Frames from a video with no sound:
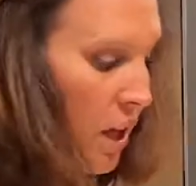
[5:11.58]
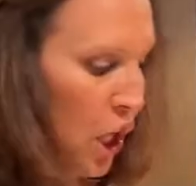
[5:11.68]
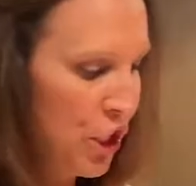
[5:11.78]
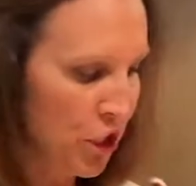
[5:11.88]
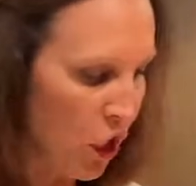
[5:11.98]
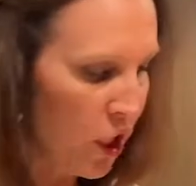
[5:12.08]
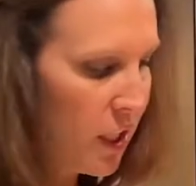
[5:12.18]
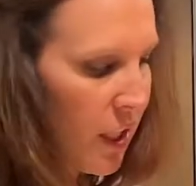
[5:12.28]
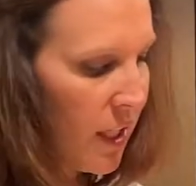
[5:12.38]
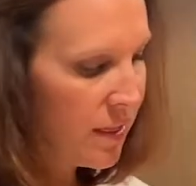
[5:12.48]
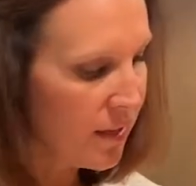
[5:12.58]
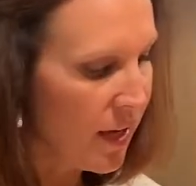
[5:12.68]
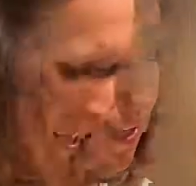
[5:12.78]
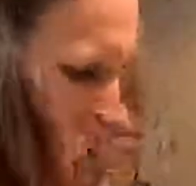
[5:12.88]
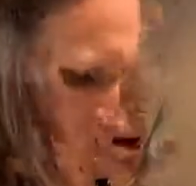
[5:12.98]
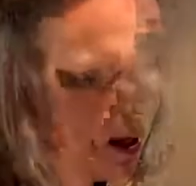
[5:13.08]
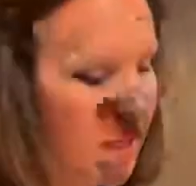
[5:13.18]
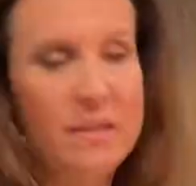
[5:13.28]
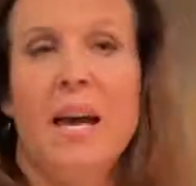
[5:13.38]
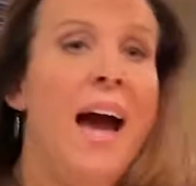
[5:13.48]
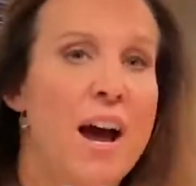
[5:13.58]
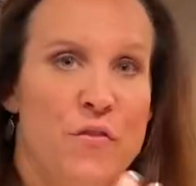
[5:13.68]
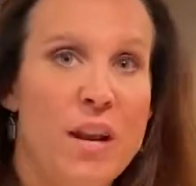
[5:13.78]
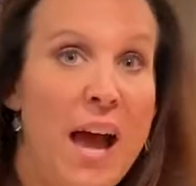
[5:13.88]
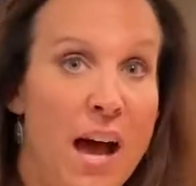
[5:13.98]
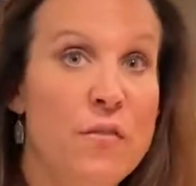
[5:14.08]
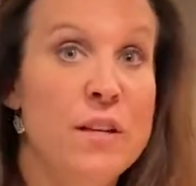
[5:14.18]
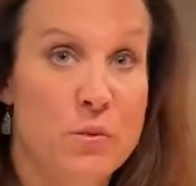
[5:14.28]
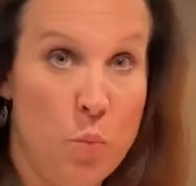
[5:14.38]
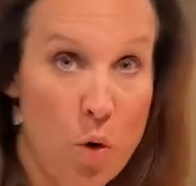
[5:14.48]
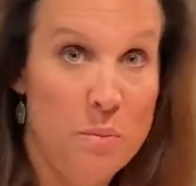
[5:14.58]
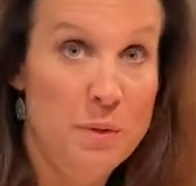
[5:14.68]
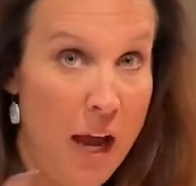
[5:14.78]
It's starting to get thick because the half and half has warmed